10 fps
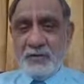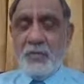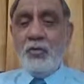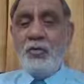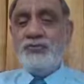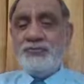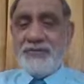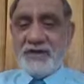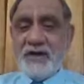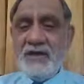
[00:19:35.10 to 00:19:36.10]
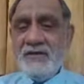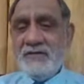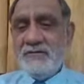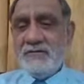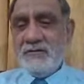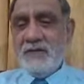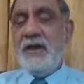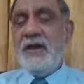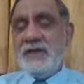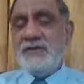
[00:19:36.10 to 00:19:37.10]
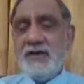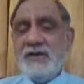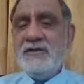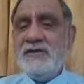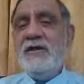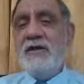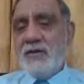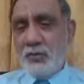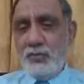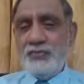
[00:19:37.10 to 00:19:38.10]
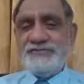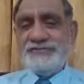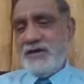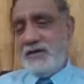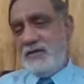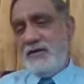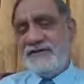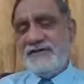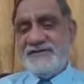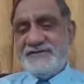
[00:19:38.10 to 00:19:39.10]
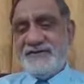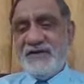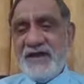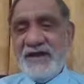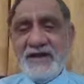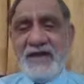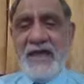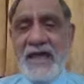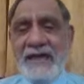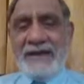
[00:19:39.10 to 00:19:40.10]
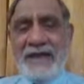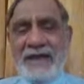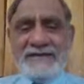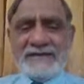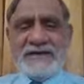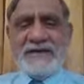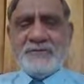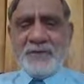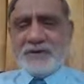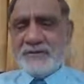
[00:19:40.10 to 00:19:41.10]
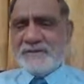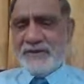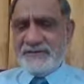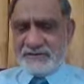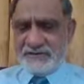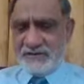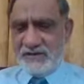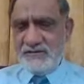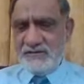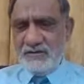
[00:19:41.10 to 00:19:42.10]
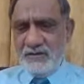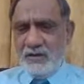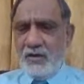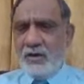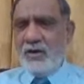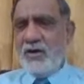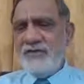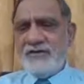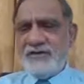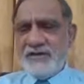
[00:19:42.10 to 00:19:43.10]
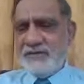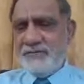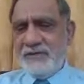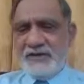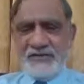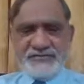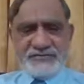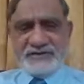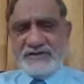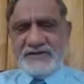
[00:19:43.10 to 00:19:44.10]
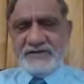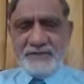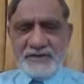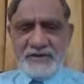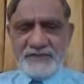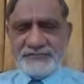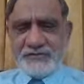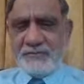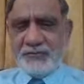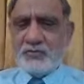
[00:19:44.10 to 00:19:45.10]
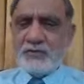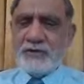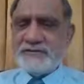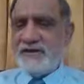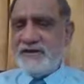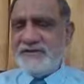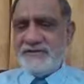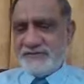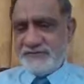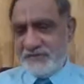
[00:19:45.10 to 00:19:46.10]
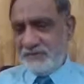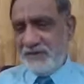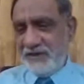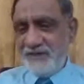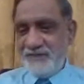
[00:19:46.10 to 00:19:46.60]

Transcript: who is speaking, hearer, who is on the receiving end, and any third party present there, along with their beliefs and their beliefs about what the others believe.